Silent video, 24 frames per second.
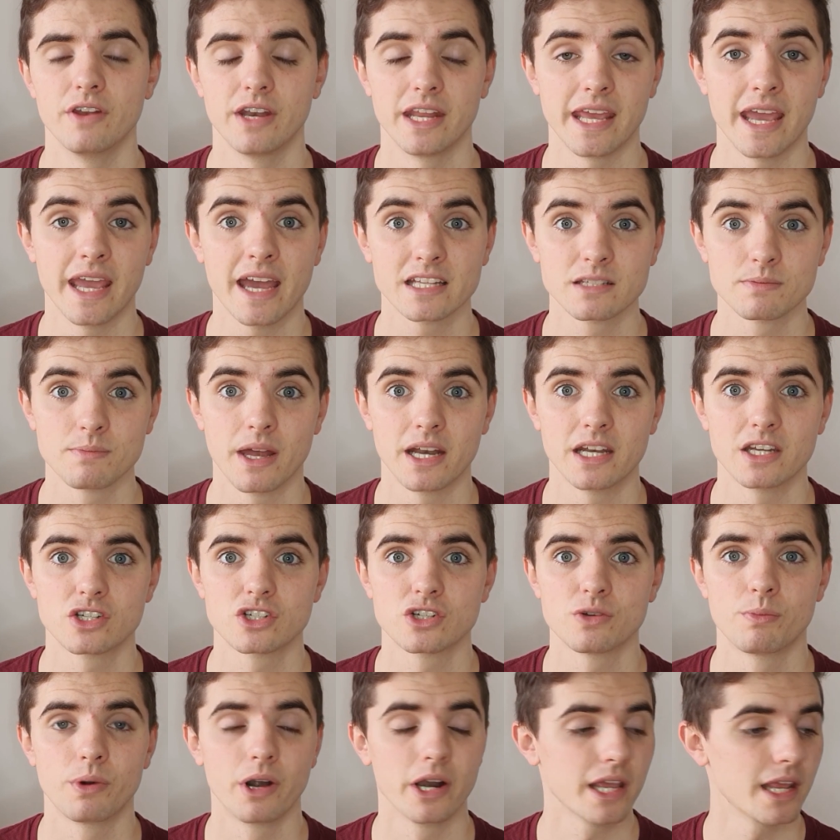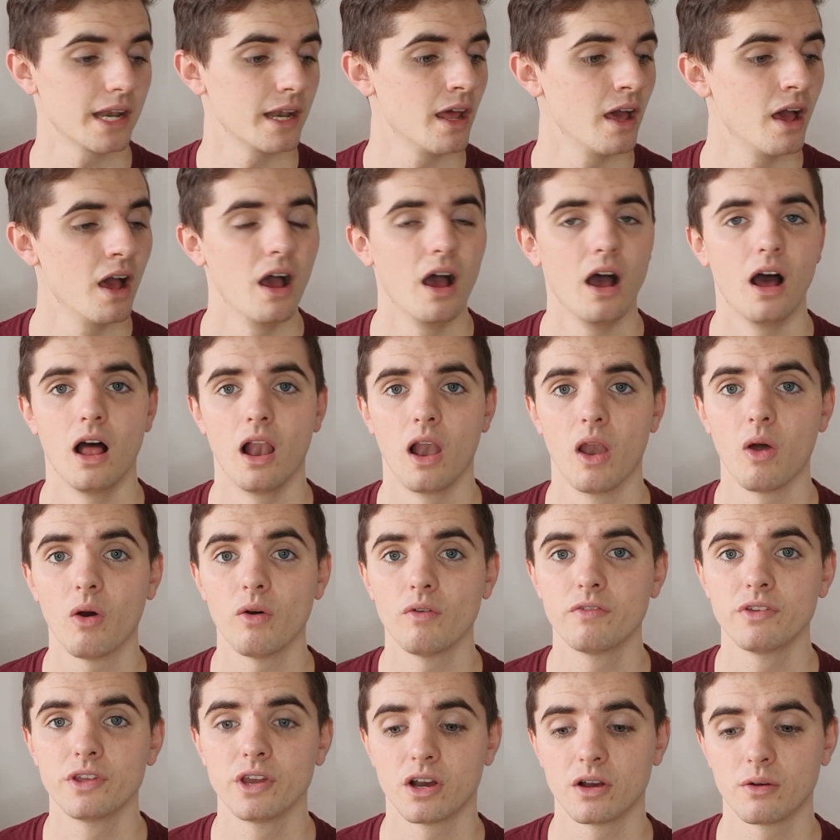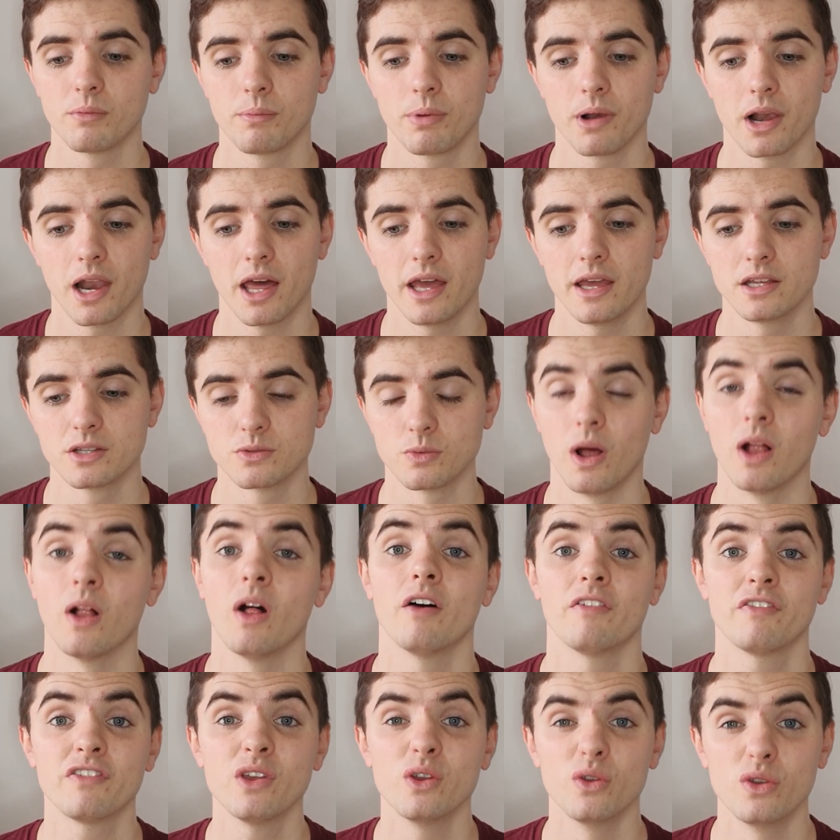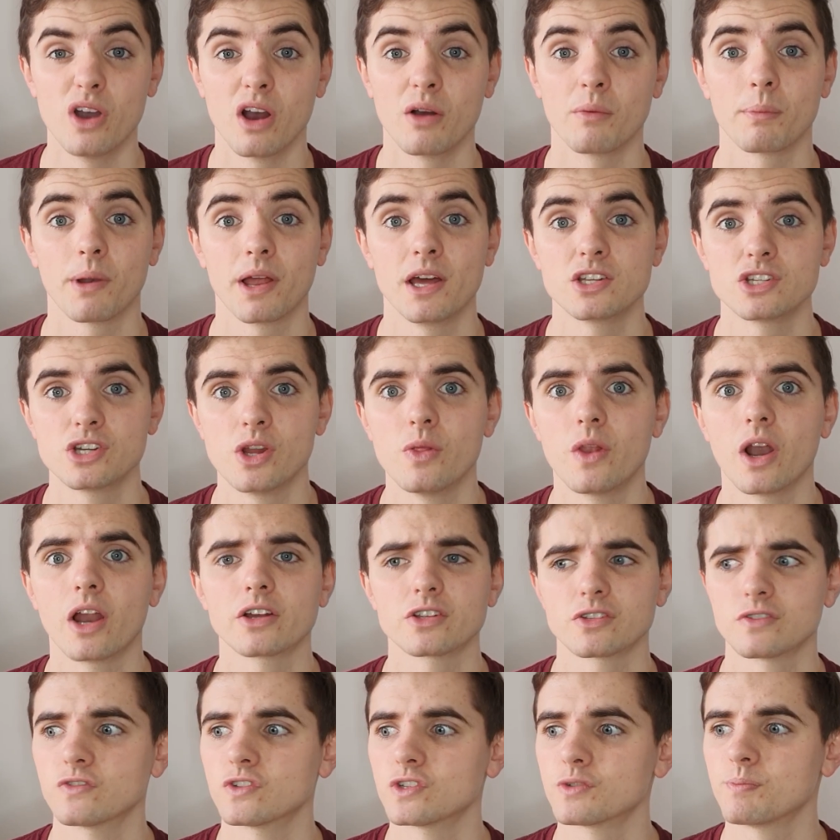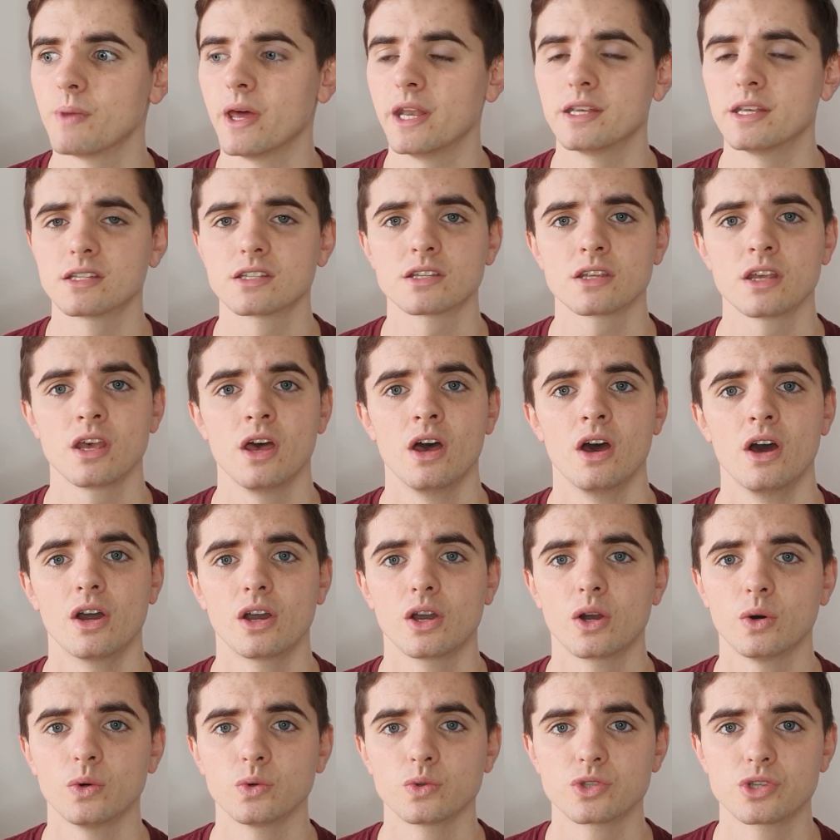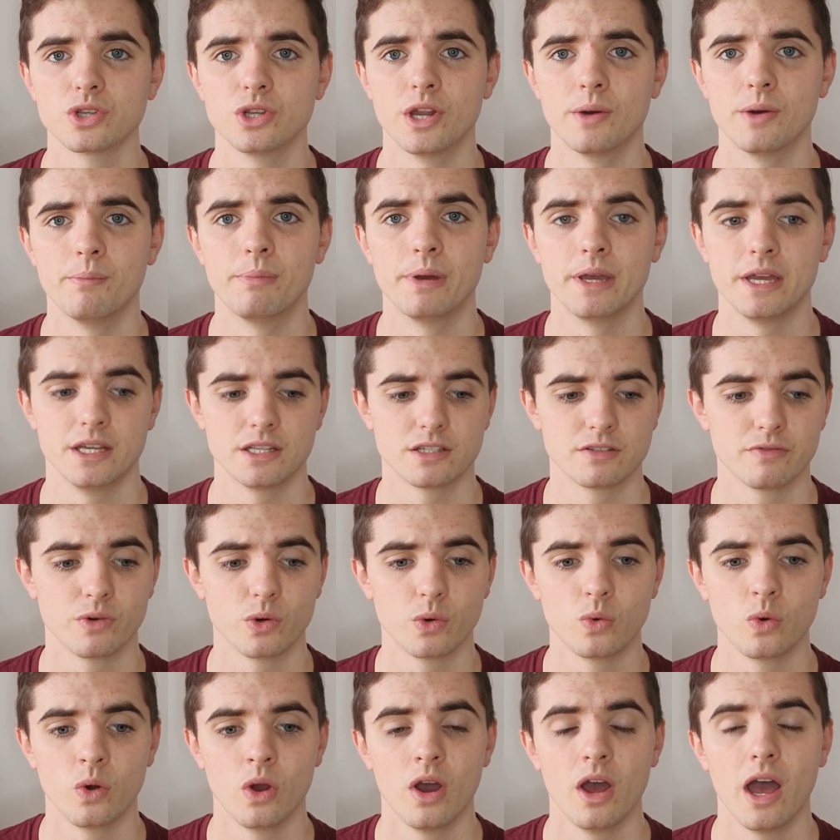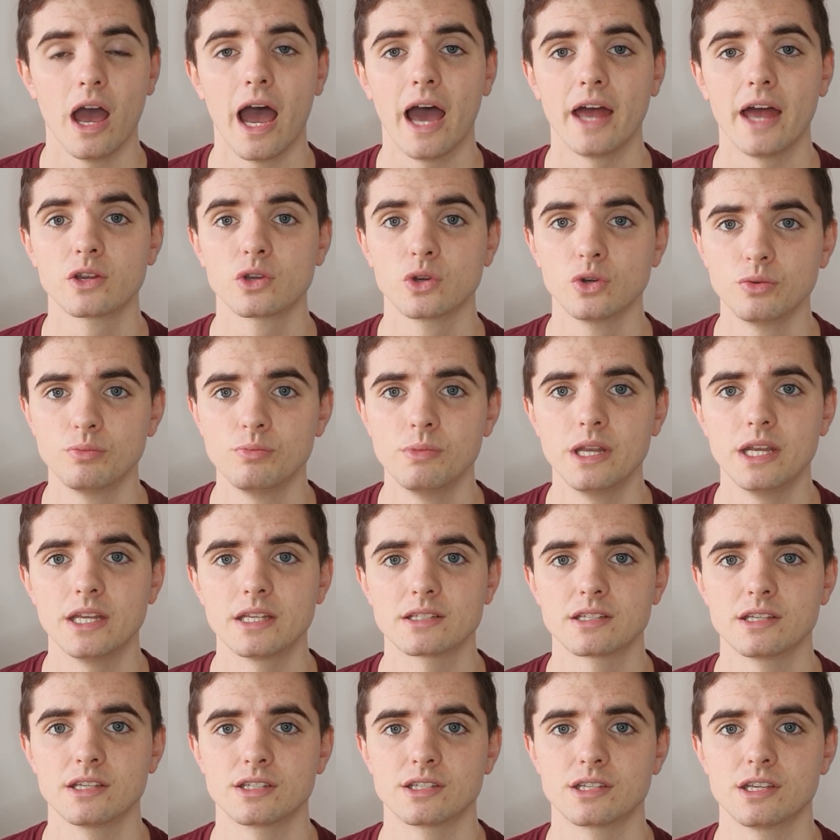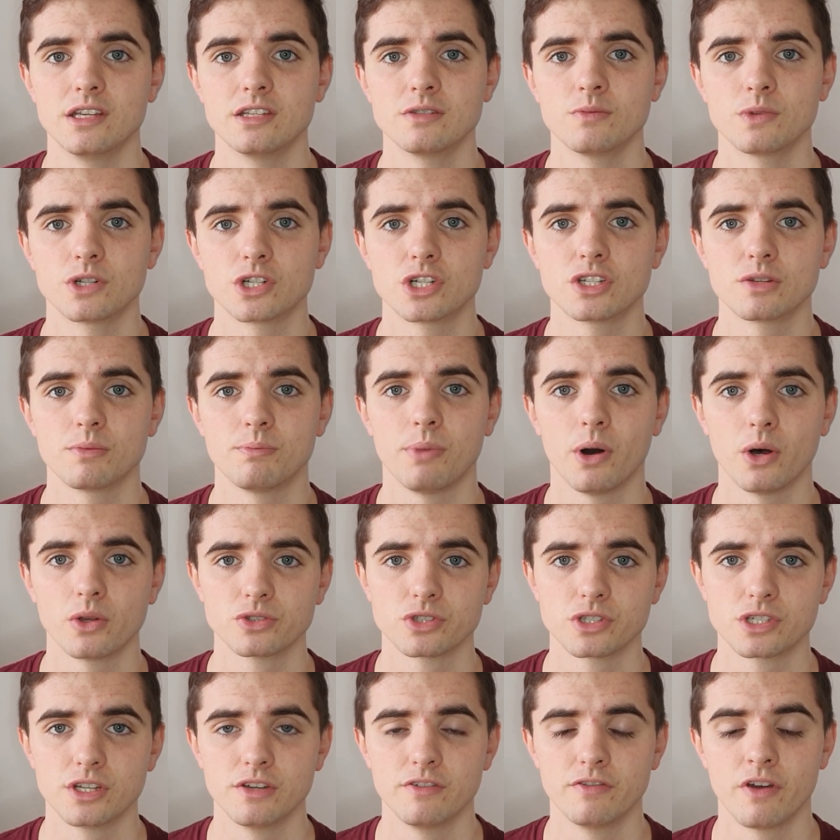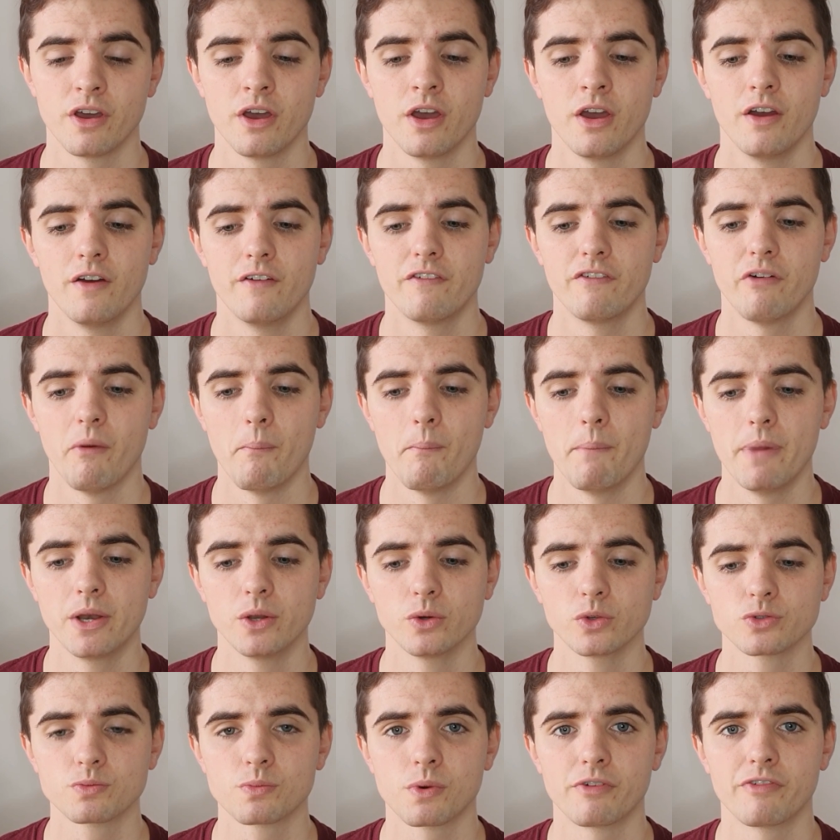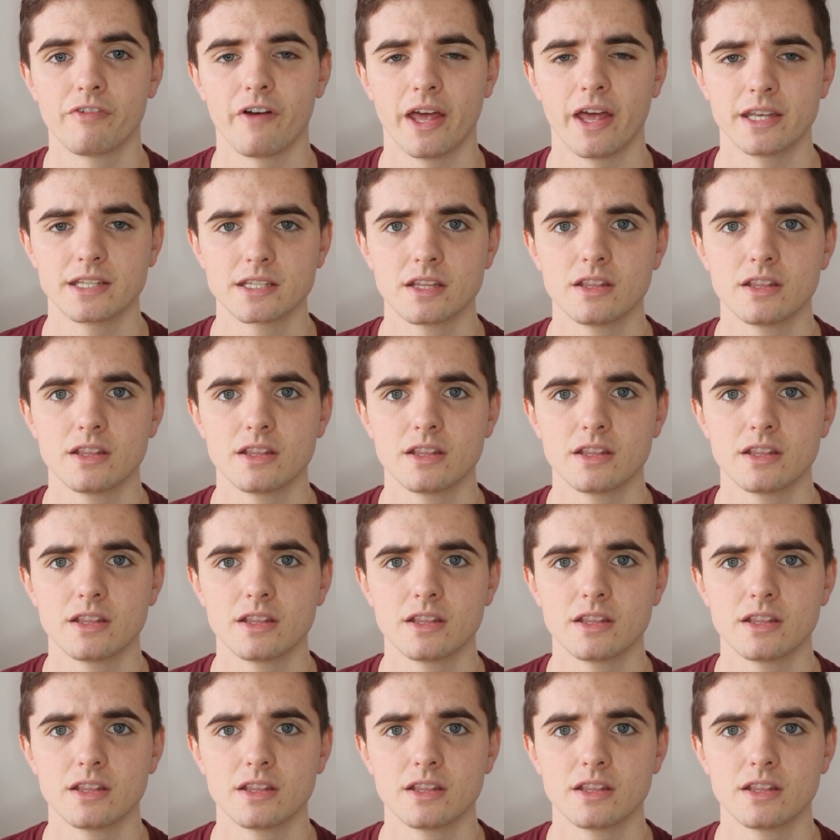He has managed to bring in a lot of young players, well, a few young players, the likes of Spence, Coulson and Pearce have all had good minutes this season, which is a positive for Middlesbrough fans.